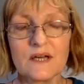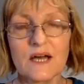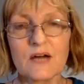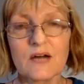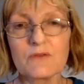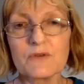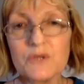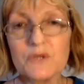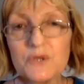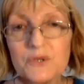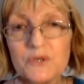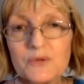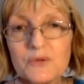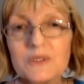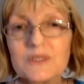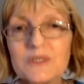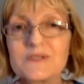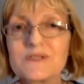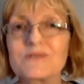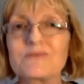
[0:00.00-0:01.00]
a
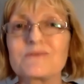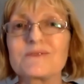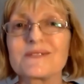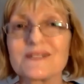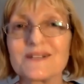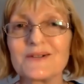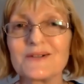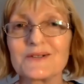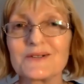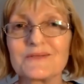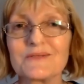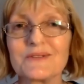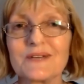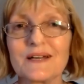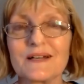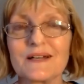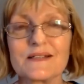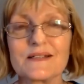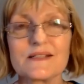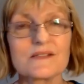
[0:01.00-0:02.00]
renewal as a result of
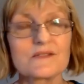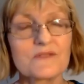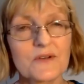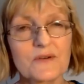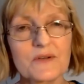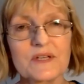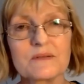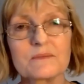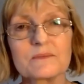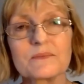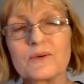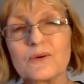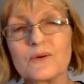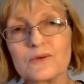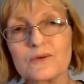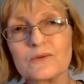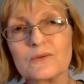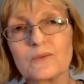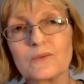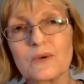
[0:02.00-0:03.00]
that is a very
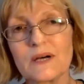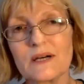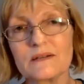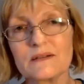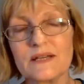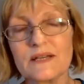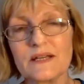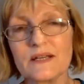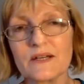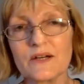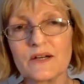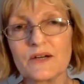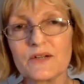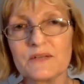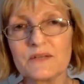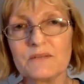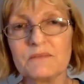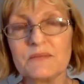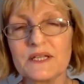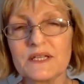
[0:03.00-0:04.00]
important one, echoed
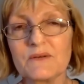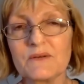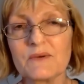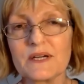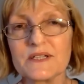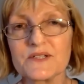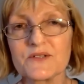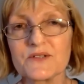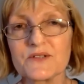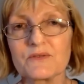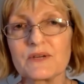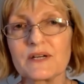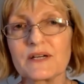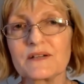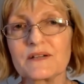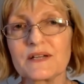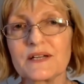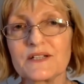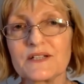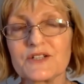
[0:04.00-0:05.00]
in many ways
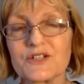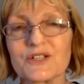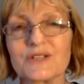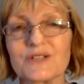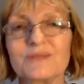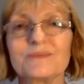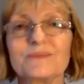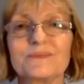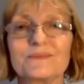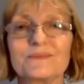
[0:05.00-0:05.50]
throughout nature.